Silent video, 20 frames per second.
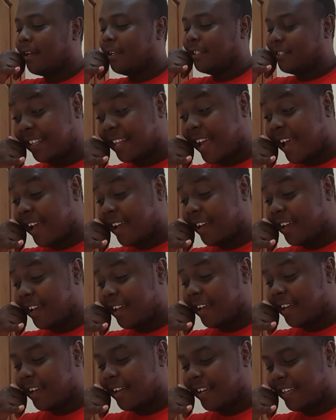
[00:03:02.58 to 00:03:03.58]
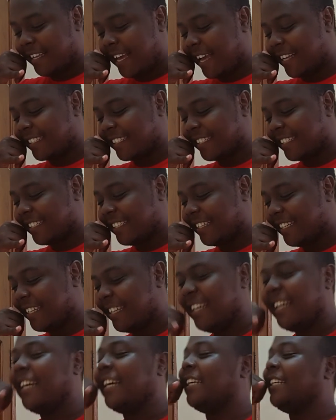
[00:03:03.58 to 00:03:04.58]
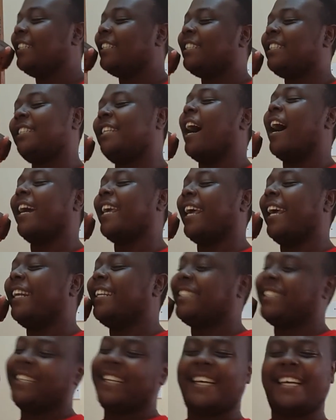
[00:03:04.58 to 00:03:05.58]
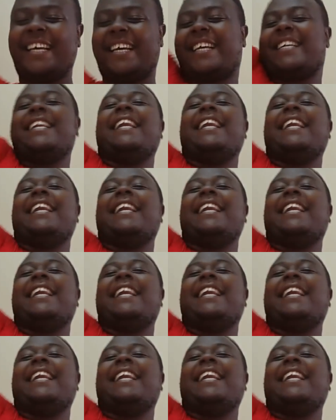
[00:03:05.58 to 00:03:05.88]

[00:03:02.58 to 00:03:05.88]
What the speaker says: Still there? Yes. Suck it.